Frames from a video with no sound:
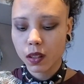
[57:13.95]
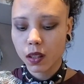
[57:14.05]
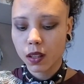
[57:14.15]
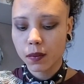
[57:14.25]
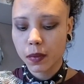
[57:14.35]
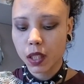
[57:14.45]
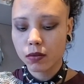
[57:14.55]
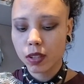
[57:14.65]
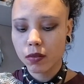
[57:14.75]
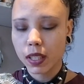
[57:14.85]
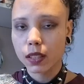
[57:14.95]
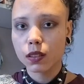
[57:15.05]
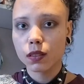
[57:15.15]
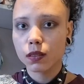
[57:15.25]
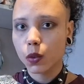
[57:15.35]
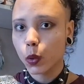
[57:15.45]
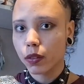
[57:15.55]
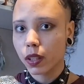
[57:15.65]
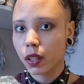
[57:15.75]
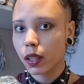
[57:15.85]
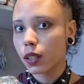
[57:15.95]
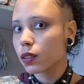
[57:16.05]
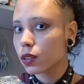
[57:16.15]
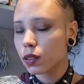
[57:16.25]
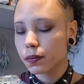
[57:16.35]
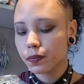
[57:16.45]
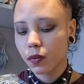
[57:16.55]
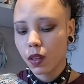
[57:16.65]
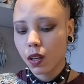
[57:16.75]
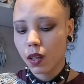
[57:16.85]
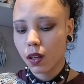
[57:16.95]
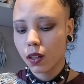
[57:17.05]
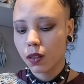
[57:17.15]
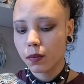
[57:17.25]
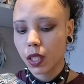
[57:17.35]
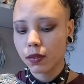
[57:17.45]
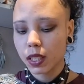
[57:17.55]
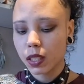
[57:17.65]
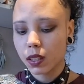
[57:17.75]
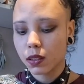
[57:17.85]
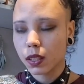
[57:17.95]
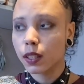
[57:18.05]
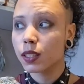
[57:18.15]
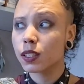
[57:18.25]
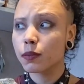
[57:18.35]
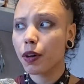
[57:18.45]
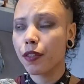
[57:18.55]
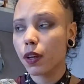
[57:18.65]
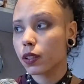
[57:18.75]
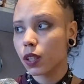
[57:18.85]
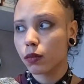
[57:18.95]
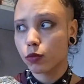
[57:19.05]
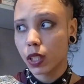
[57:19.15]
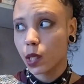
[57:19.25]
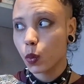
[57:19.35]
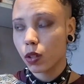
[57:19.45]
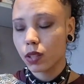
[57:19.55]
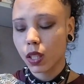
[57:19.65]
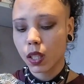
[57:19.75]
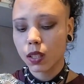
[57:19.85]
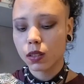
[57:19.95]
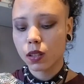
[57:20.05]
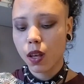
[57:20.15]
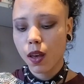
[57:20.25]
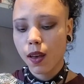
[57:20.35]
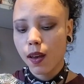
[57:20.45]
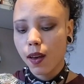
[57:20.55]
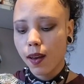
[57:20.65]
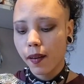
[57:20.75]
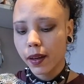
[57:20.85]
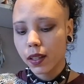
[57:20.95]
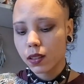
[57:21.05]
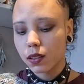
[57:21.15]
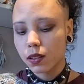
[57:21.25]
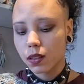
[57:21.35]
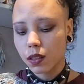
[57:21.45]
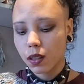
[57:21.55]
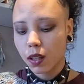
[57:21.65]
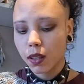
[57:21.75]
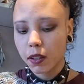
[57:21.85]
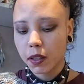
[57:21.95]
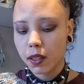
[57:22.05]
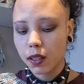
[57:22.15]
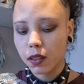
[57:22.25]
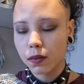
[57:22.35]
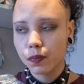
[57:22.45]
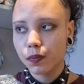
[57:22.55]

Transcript: I reread Wuthering Heights. I read it. This is my third time reading Wuthering Heights, and the